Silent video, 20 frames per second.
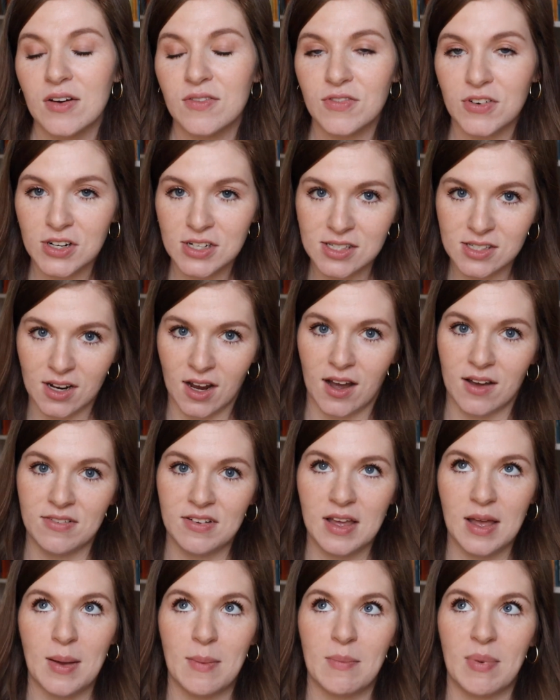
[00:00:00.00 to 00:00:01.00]
first off,
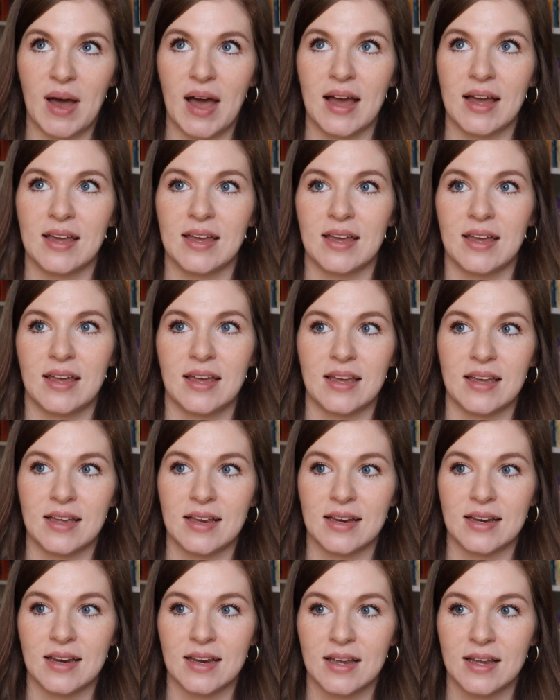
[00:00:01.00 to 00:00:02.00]
back
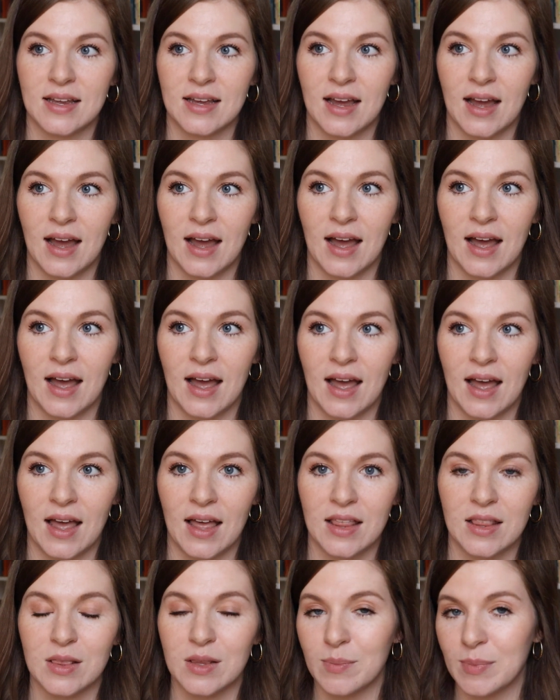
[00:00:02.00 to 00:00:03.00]
in
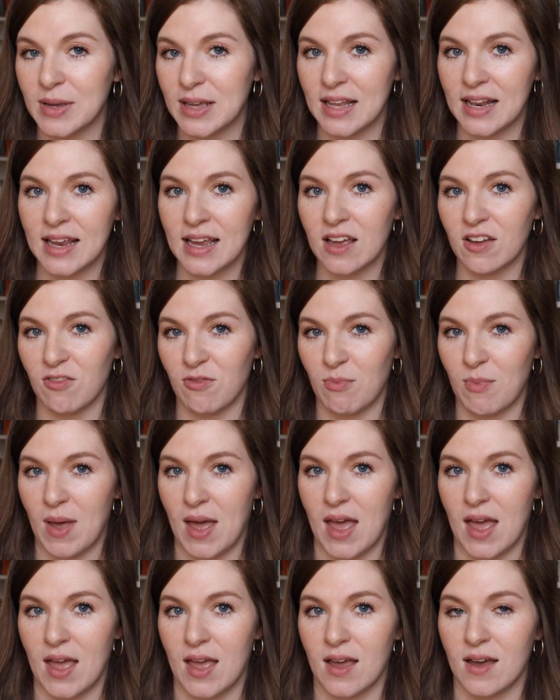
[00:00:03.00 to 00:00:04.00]
the beginning of
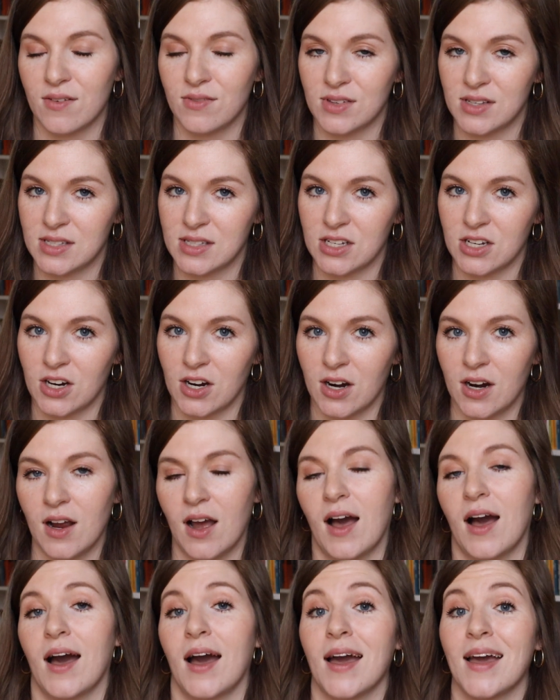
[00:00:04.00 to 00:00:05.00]
May of this year,
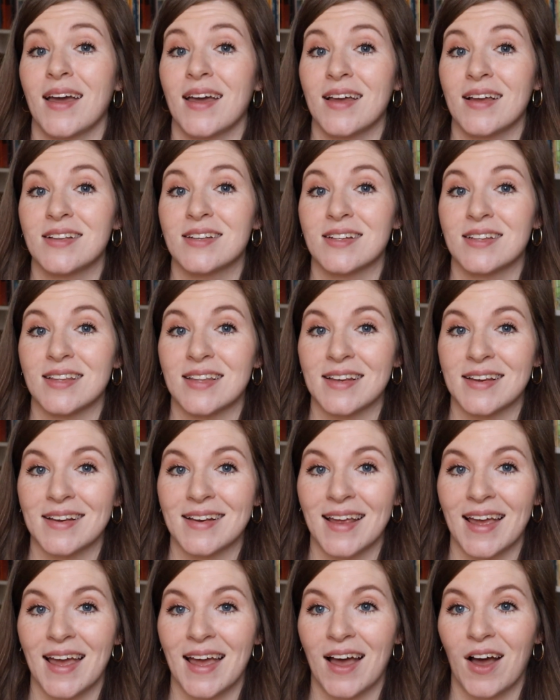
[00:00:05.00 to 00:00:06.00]
I
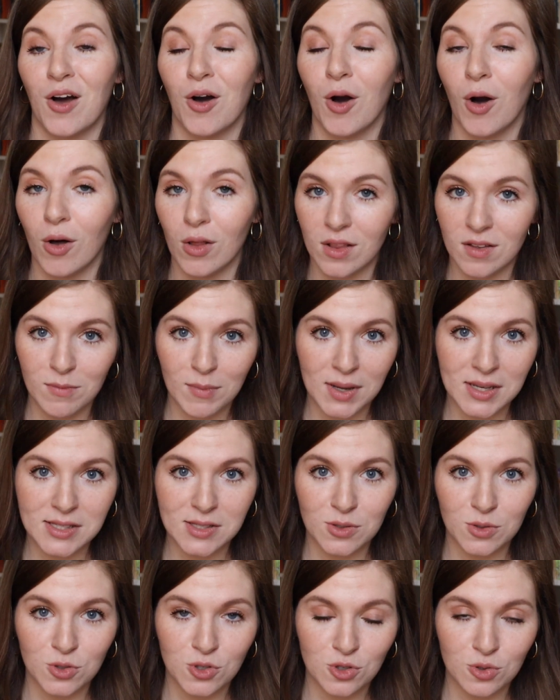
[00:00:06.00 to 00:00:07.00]
deleted all of my
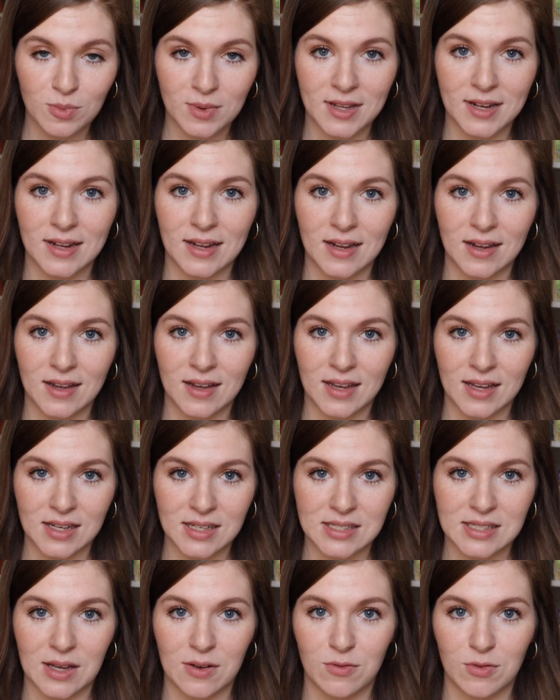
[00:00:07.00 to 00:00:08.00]
social media
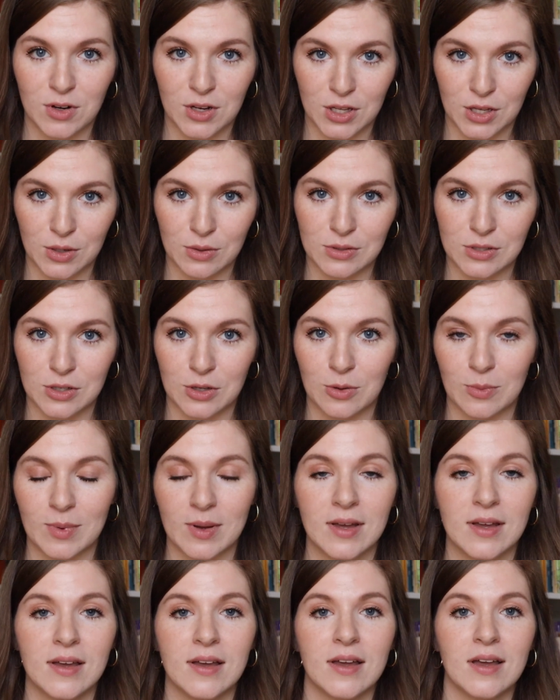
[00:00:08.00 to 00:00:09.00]
except for YouTube
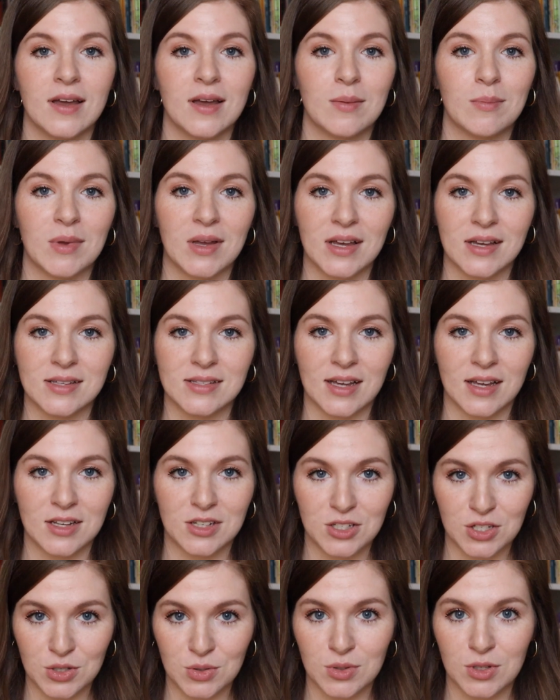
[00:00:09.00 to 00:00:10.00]
because I
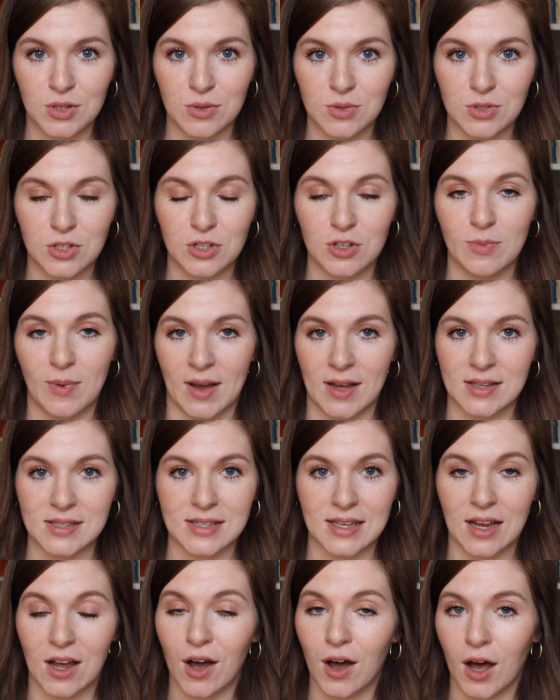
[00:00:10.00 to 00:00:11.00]
do YouTube as
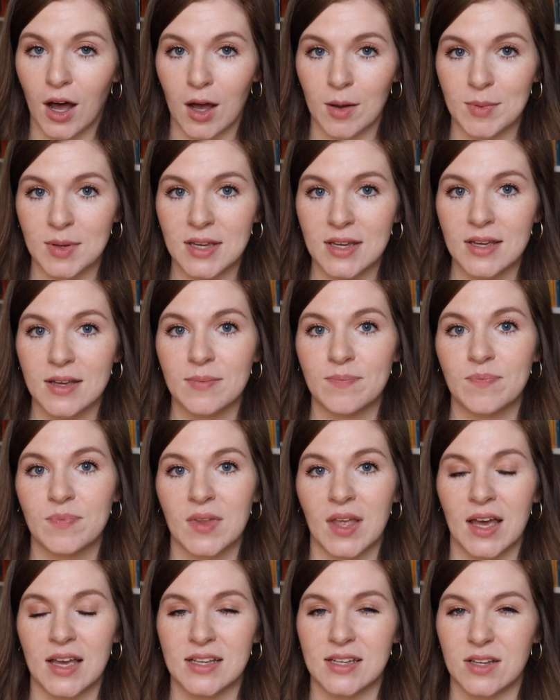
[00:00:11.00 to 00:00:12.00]
like a hobby.
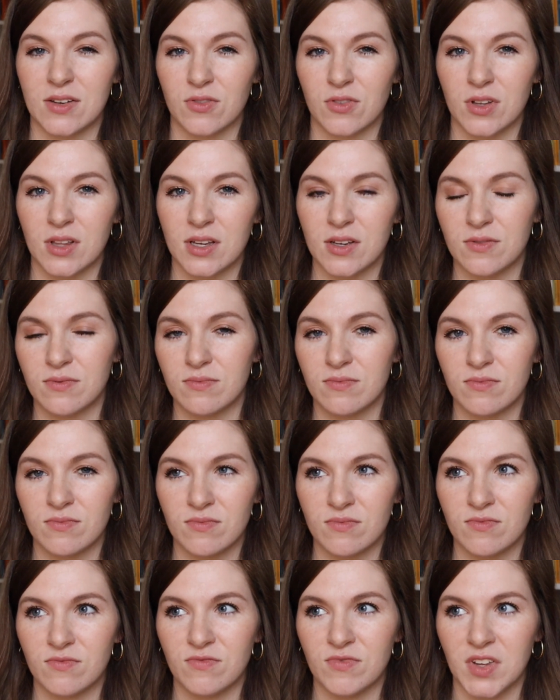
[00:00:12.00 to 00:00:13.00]
I didn't really
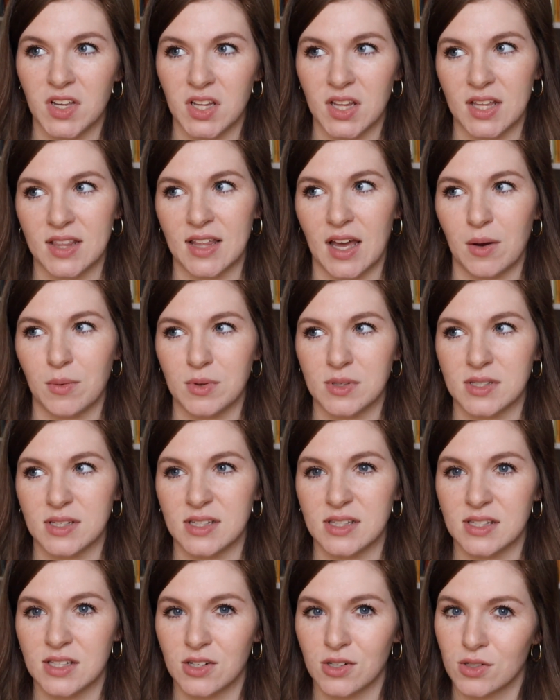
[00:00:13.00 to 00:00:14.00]
feel like that was
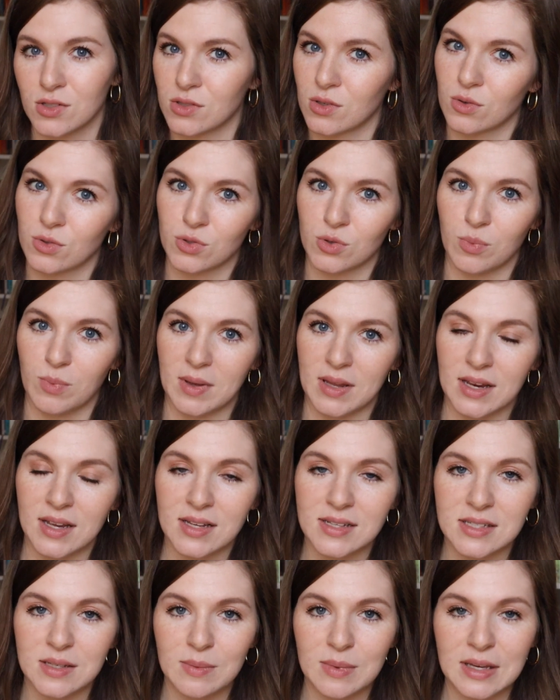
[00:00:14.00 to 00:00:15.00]
considered social
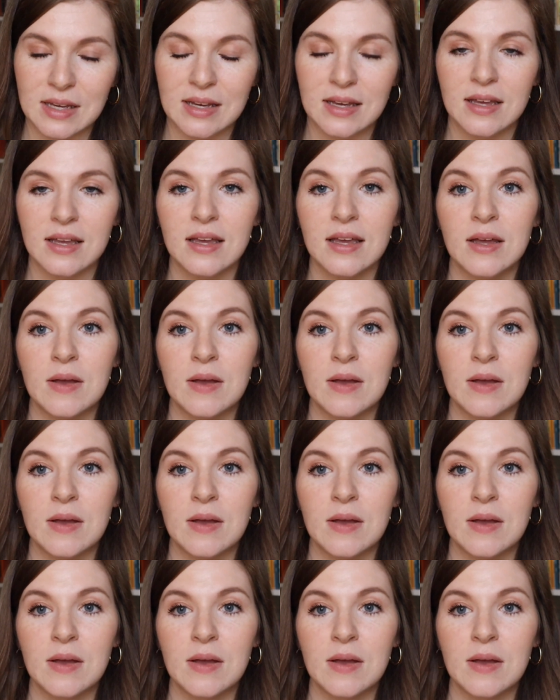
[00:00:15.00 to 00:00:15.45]
media to me.